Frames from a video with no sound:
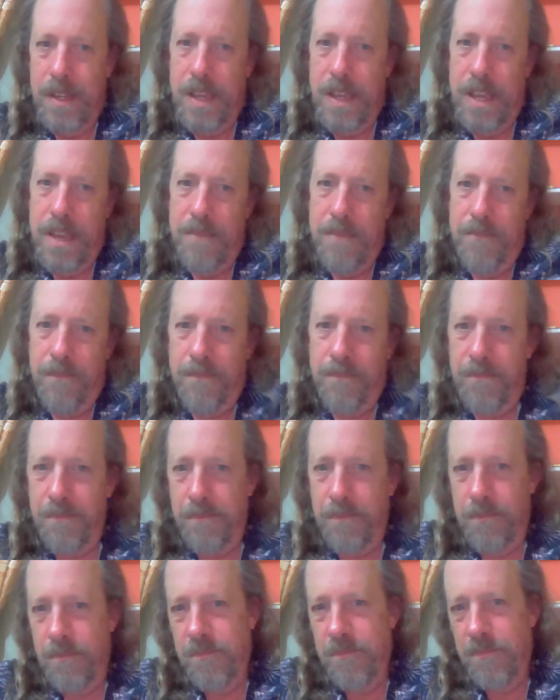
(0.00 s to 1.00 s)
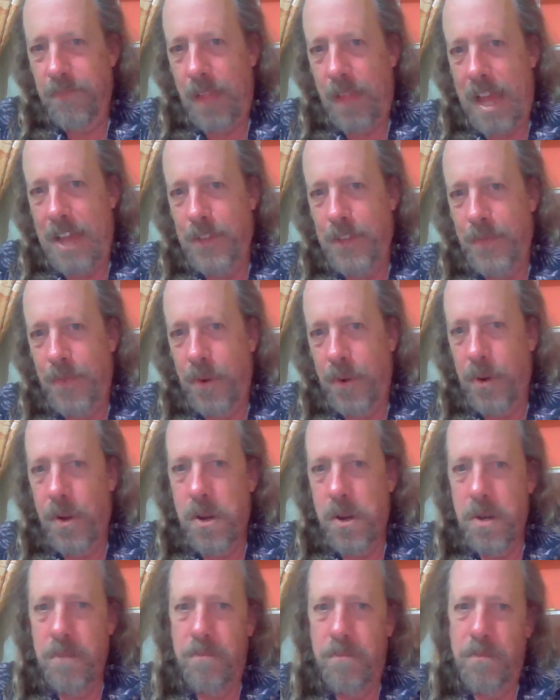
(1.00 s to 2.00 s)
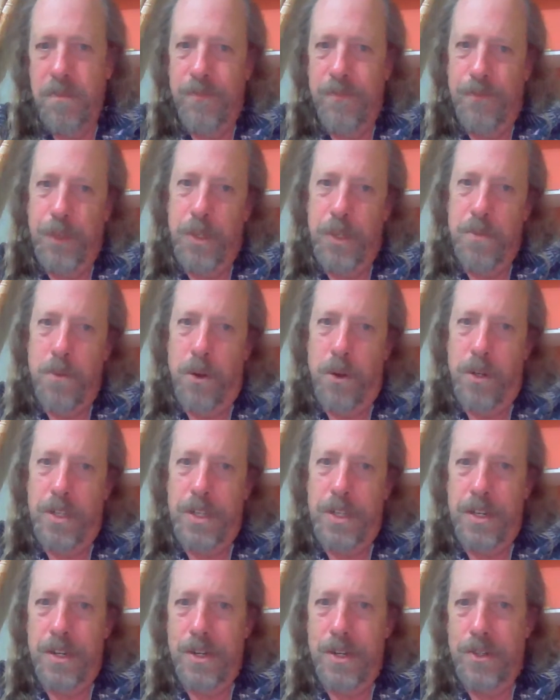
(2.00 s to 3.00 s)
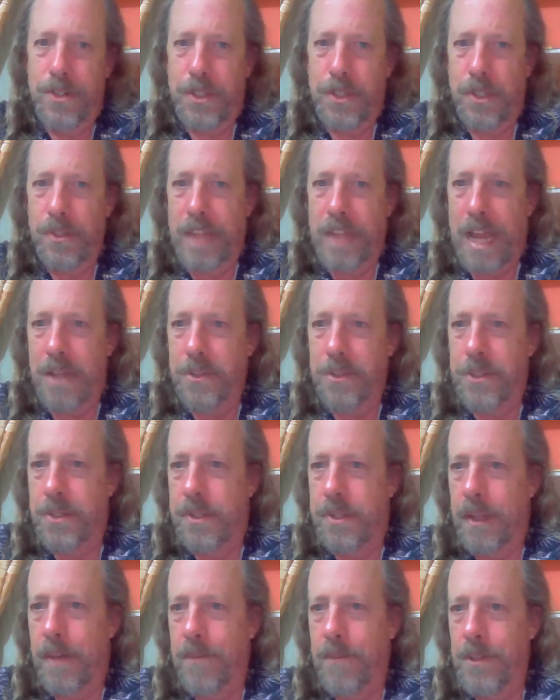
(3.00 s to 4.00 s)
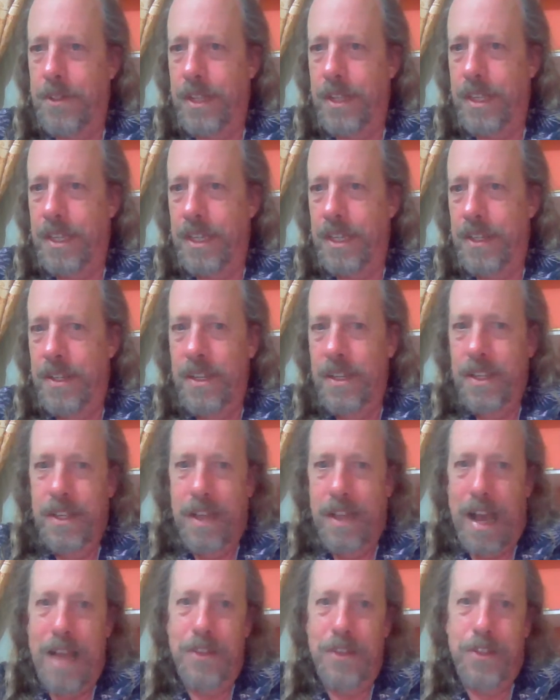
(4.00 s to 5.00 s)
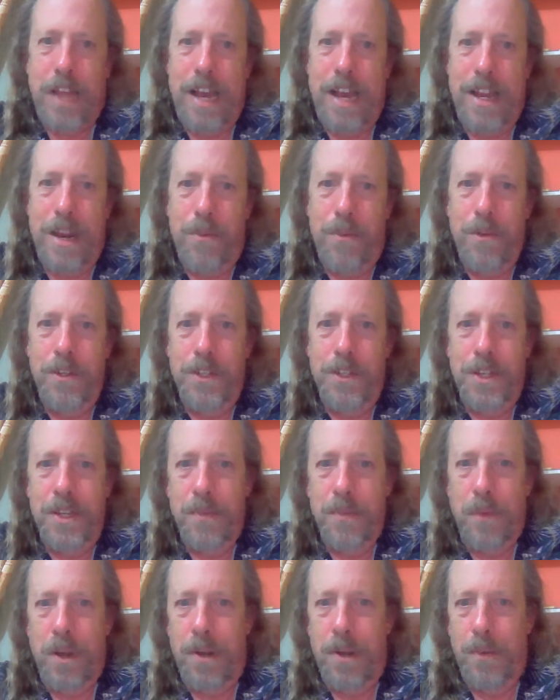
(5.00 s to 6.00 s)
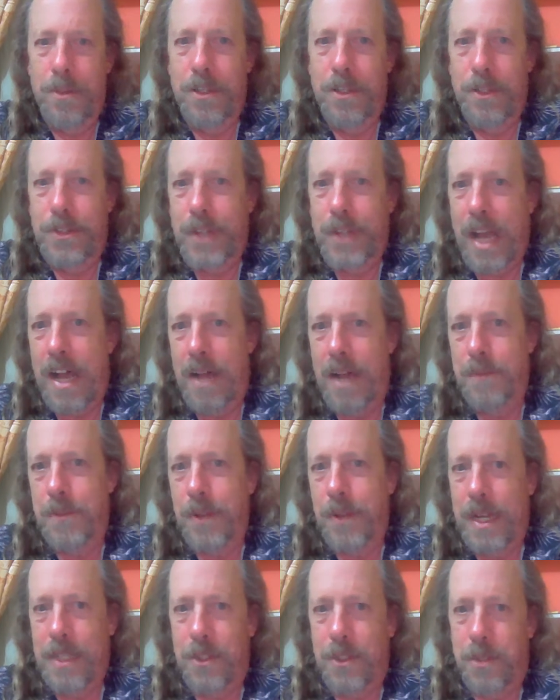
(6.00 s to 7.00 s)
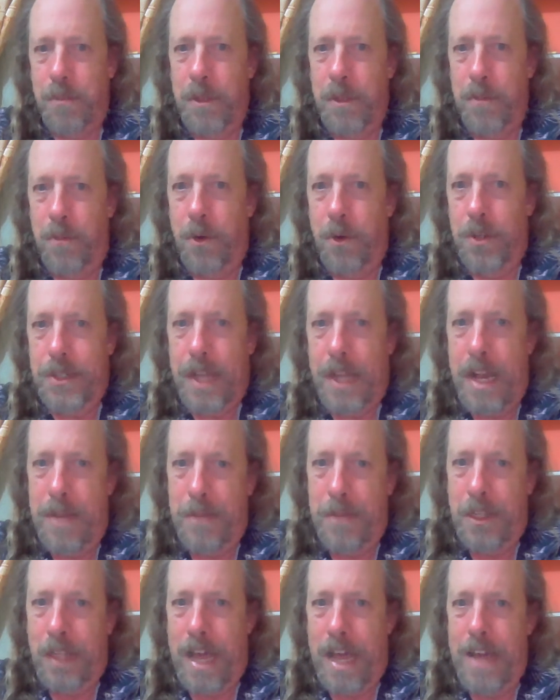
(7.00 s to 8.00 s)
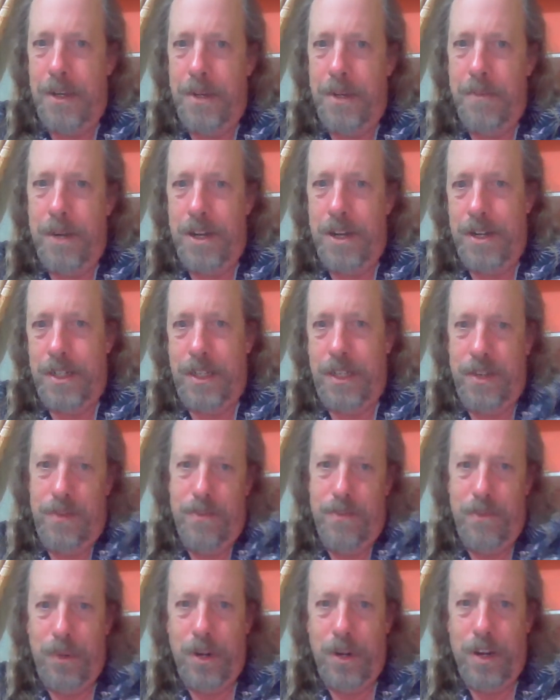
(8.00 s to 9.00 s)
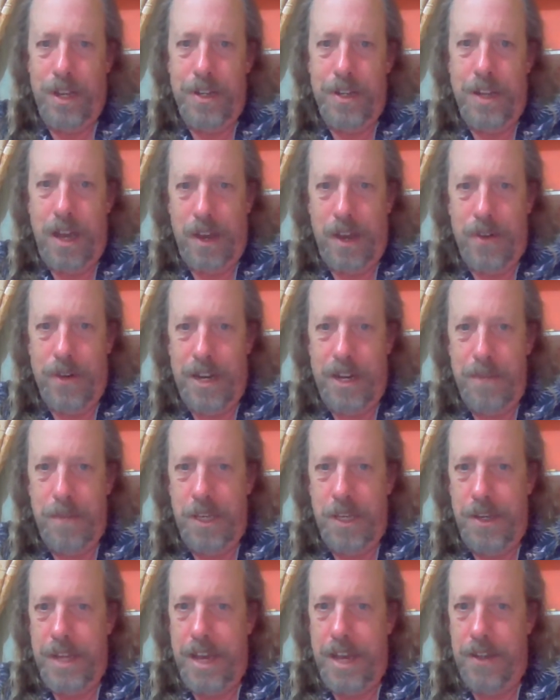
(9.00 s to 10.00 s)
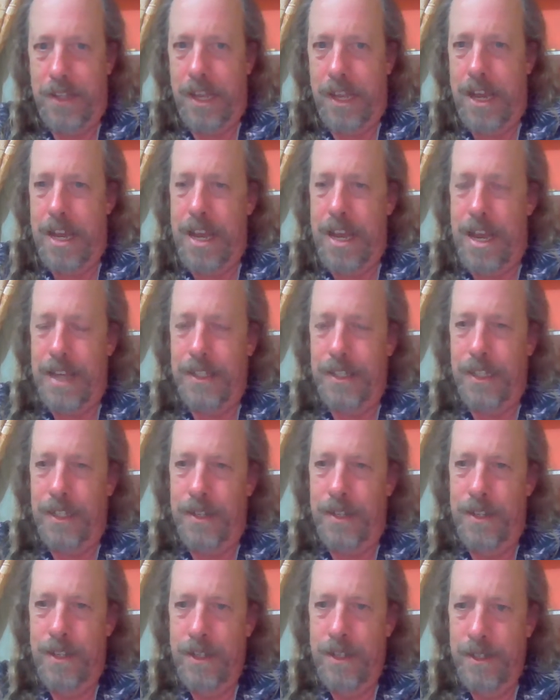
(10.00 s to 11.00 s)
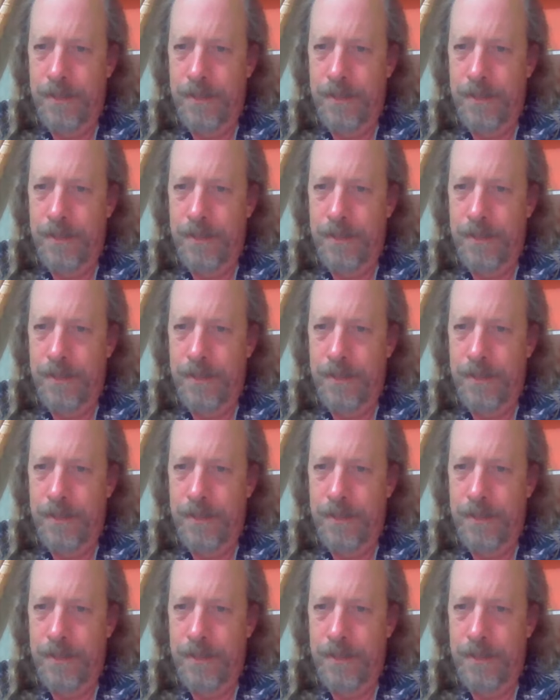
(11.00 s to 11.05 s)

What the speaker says: And flash forward a few more years, 2017, I decided I really didn't want a real job so I could spend more time in Latin America where I'd already been down kayaking.